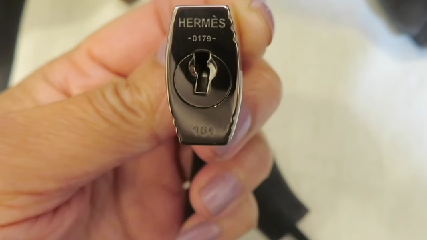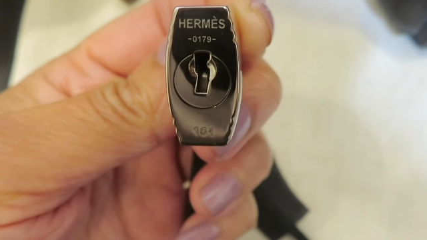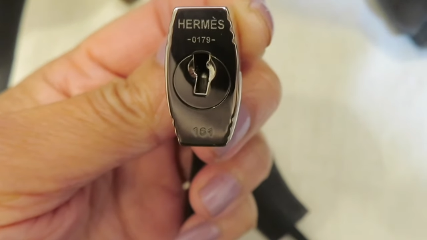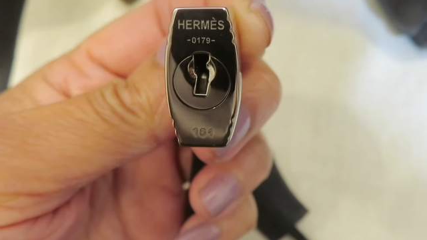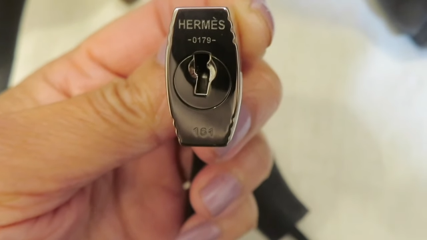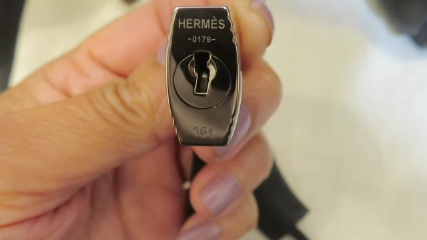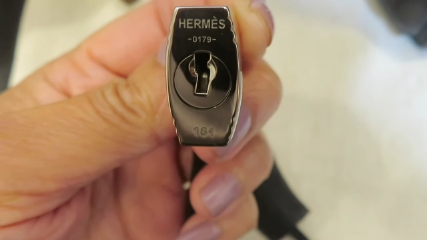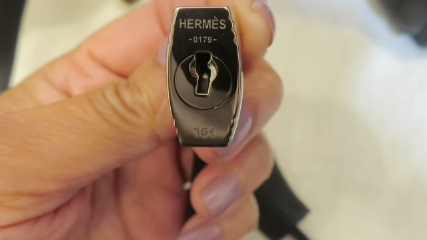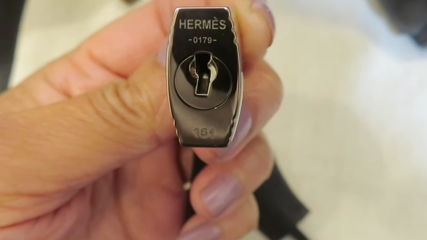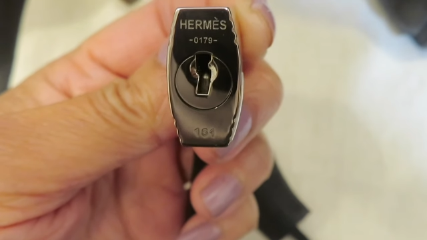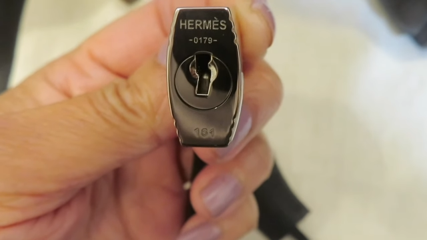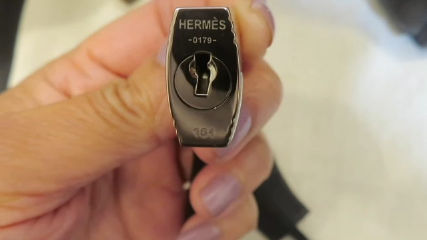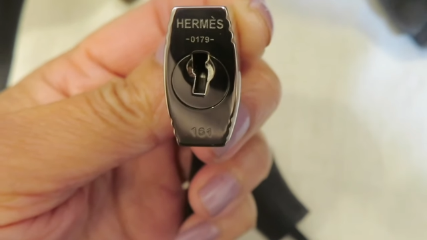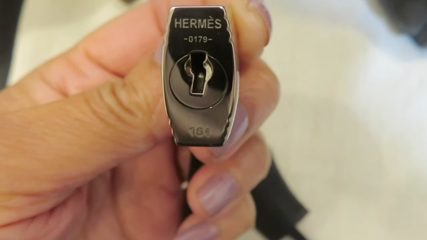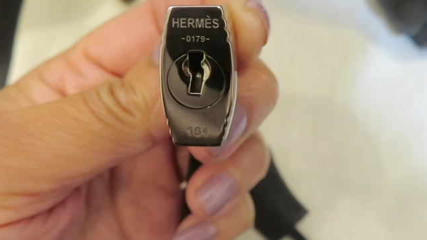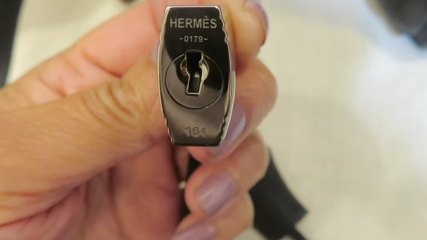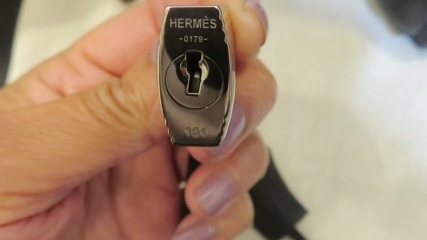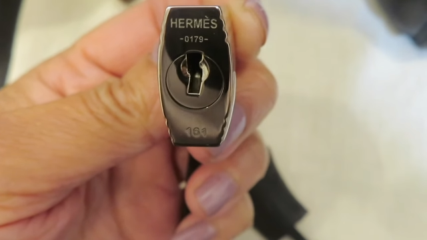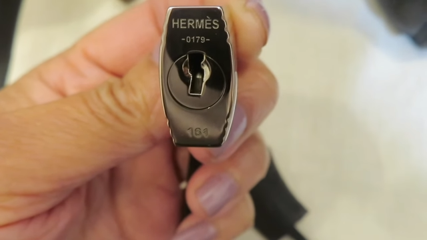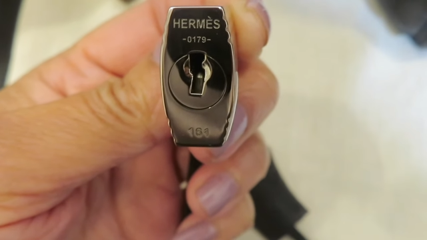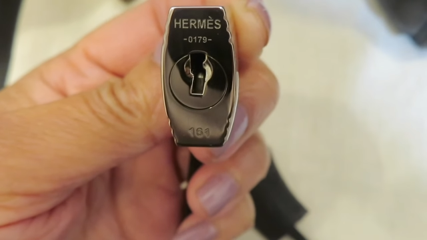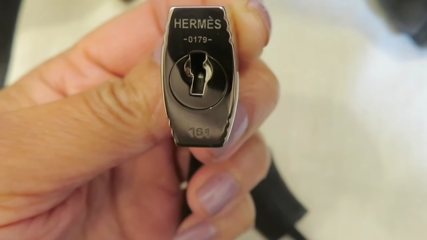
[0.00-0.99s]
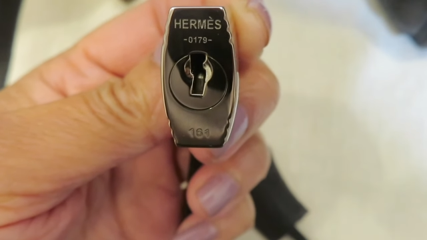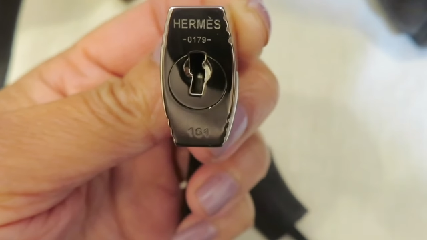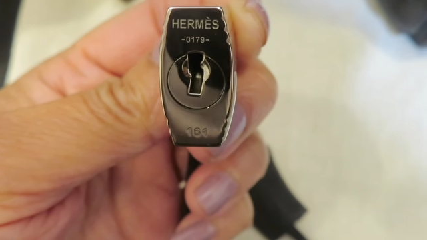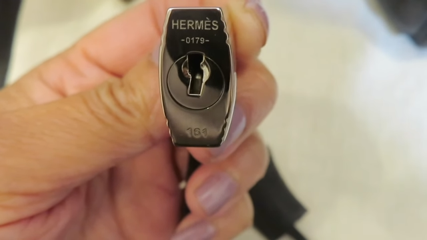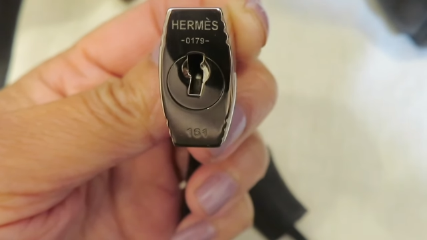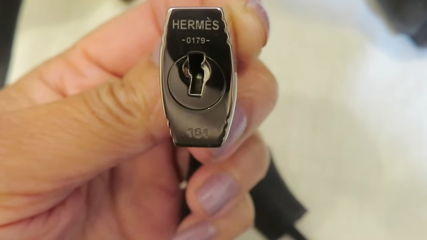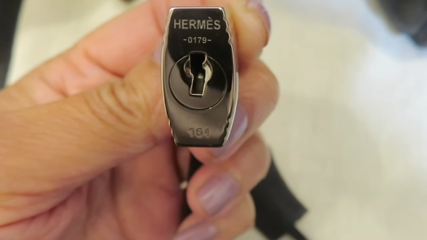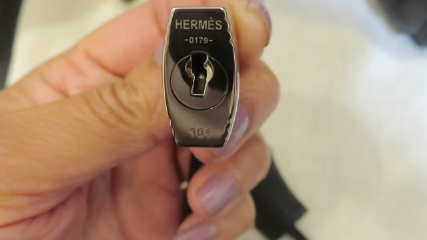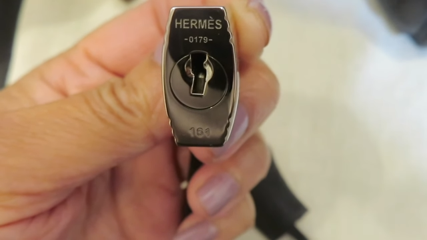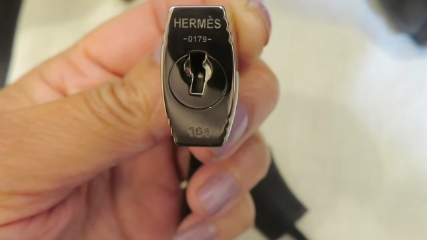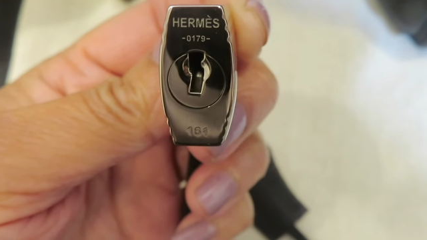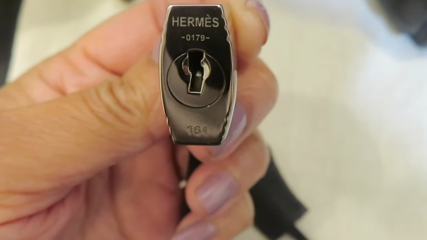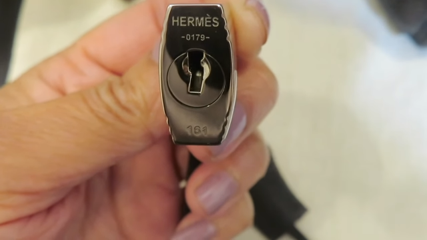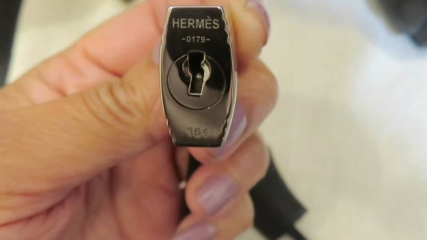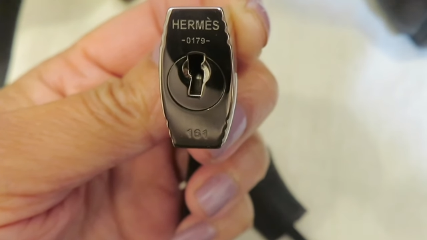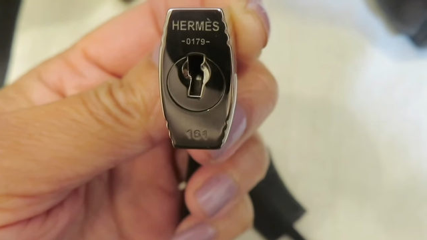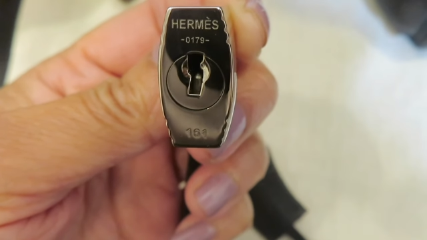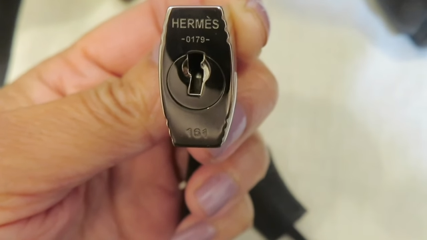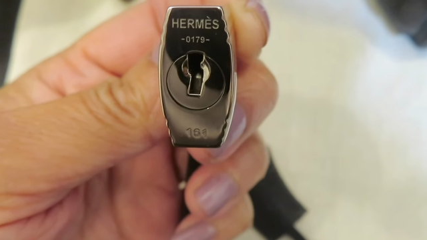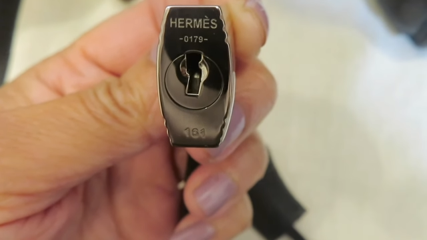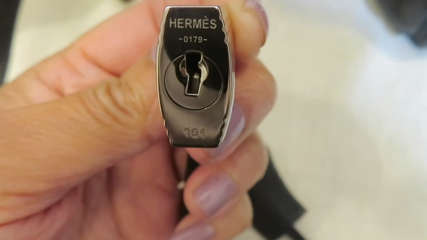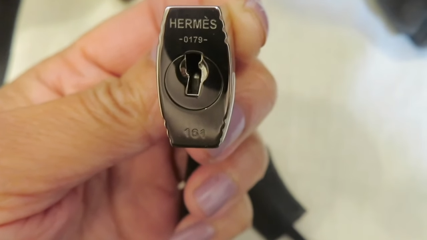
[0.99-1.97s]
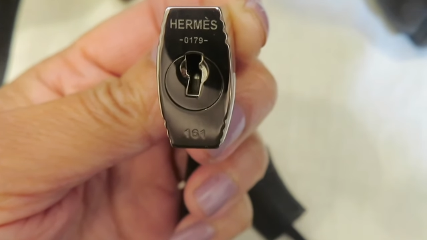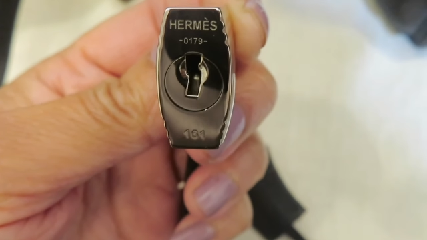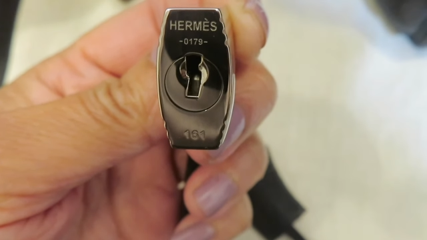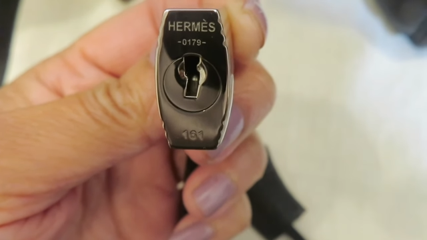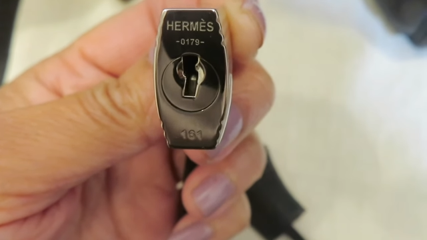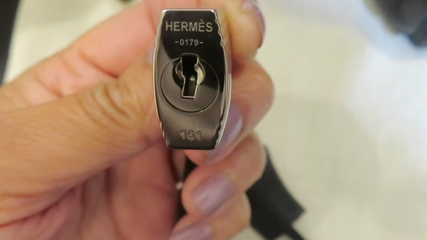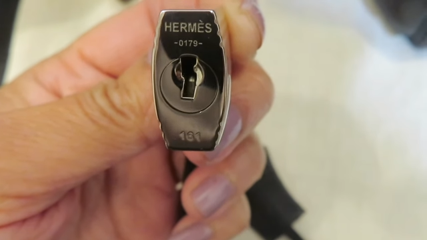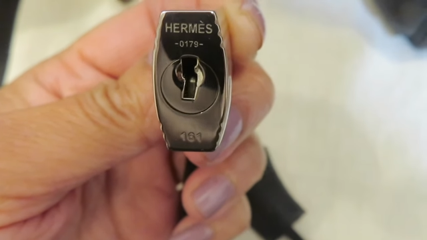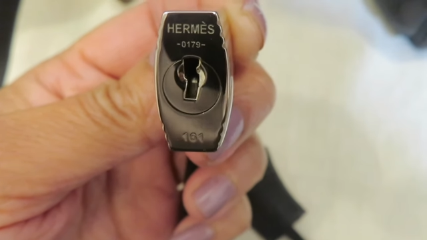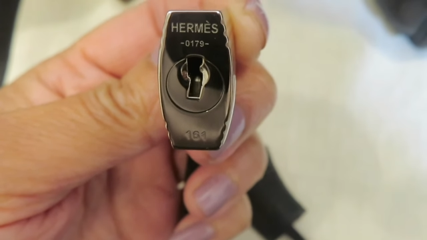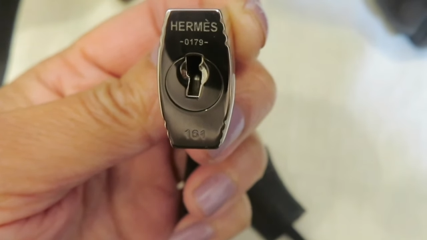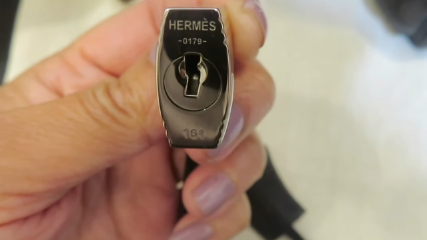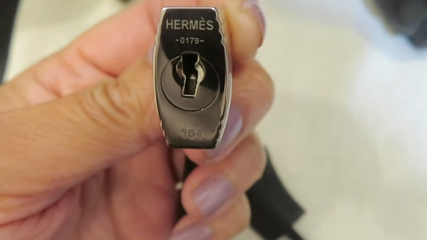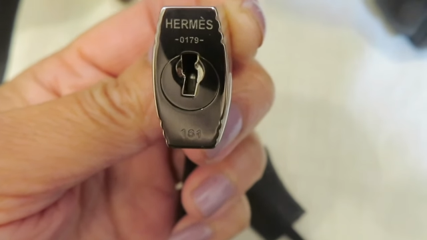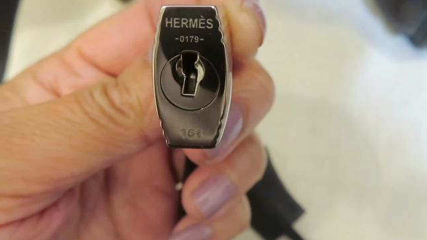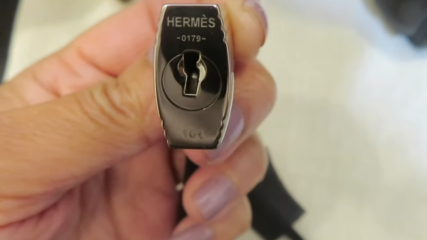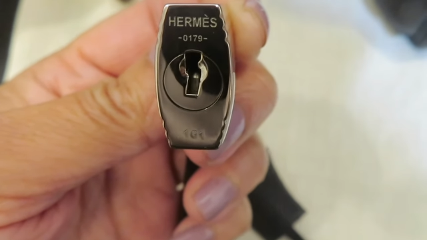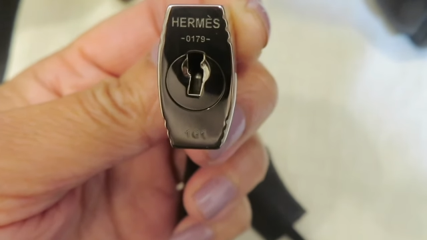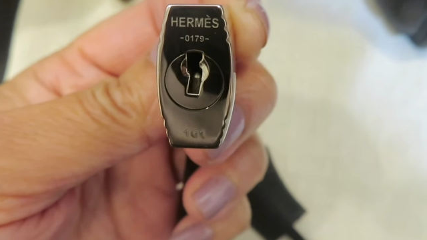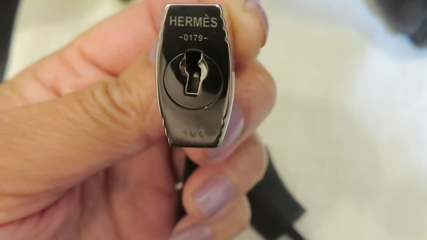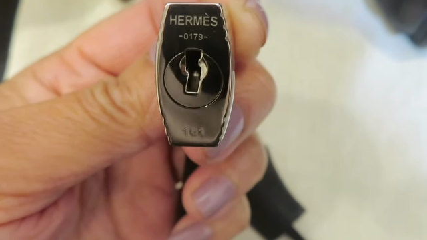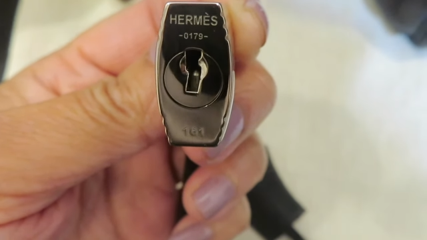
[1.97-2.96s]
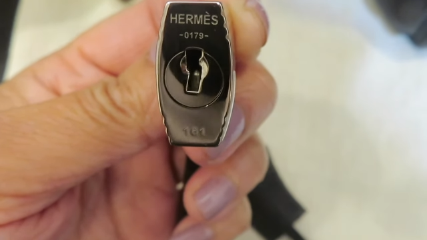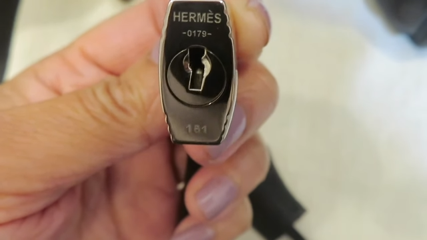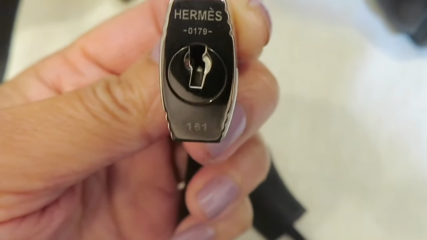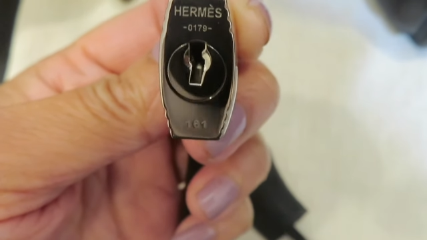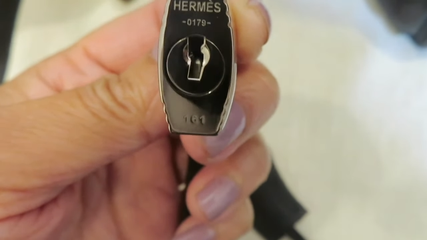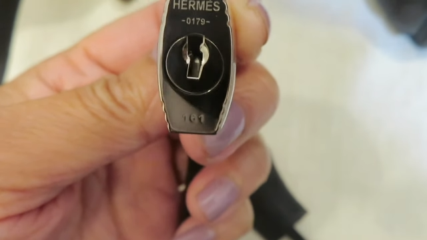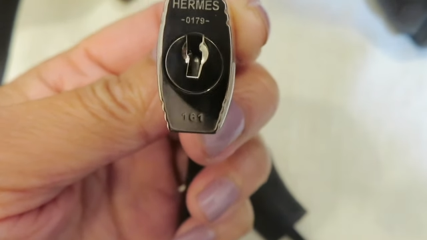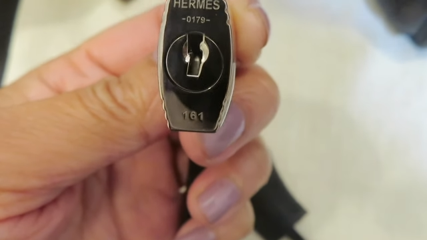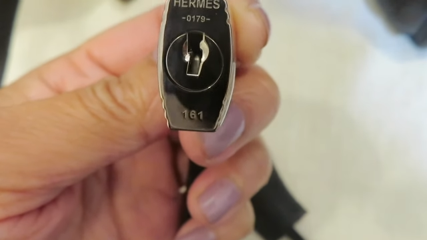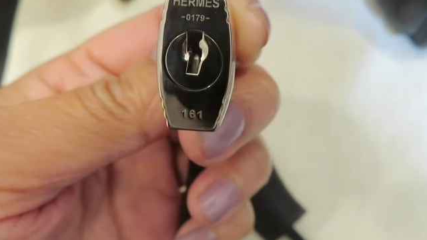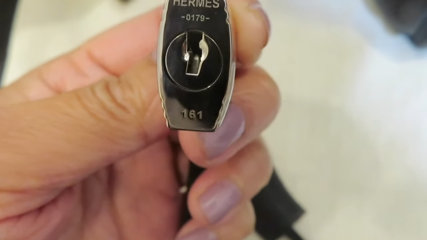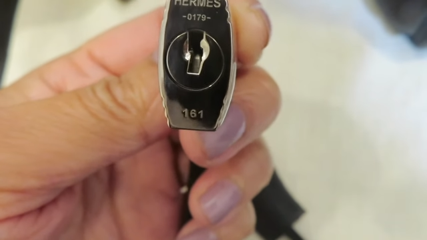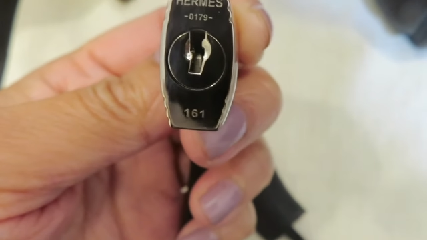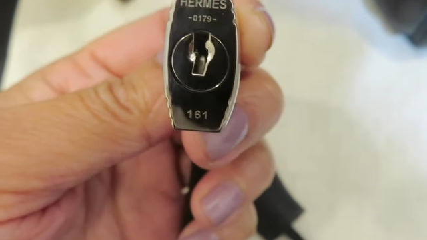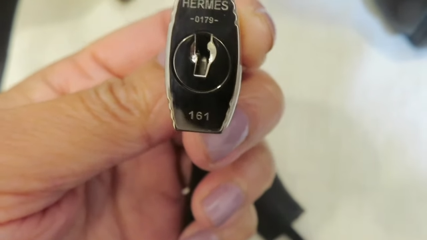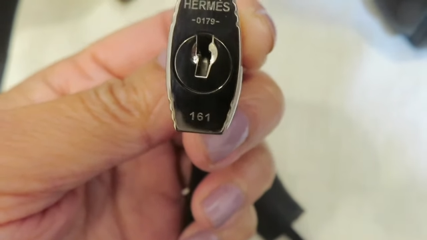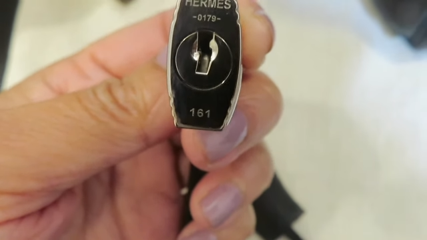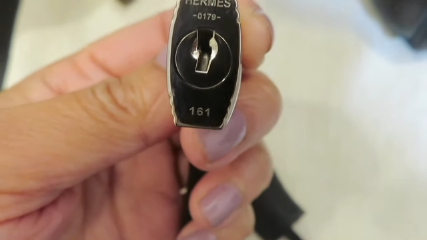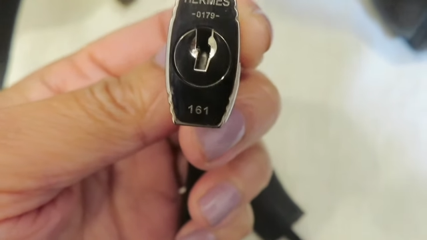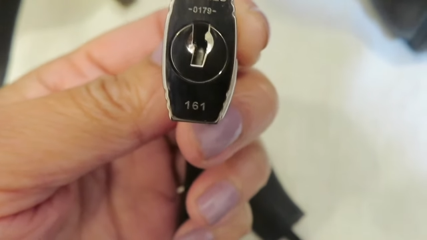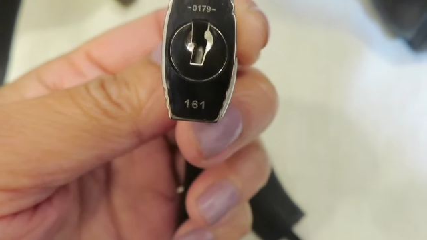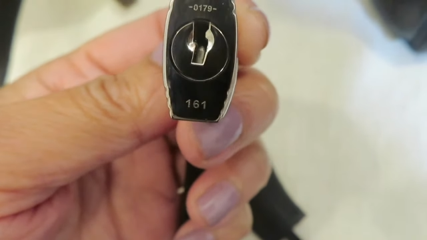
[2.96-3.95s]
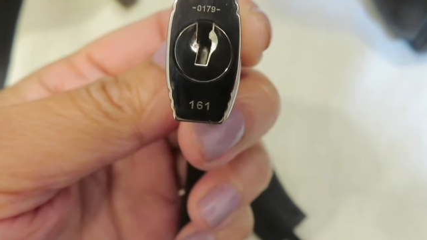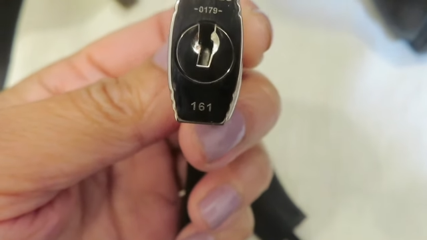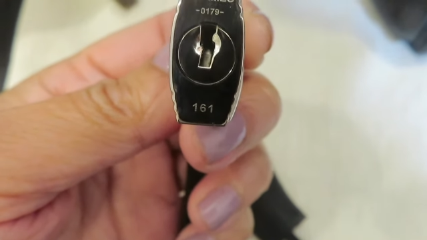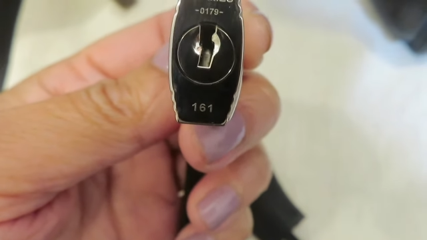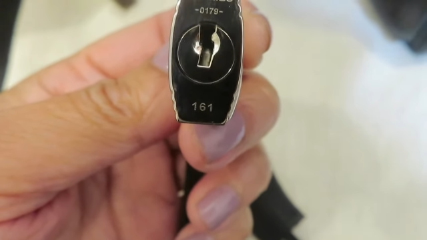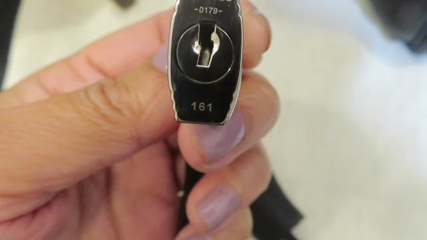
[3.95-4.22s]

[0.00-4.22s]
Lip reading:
(no speaker visible)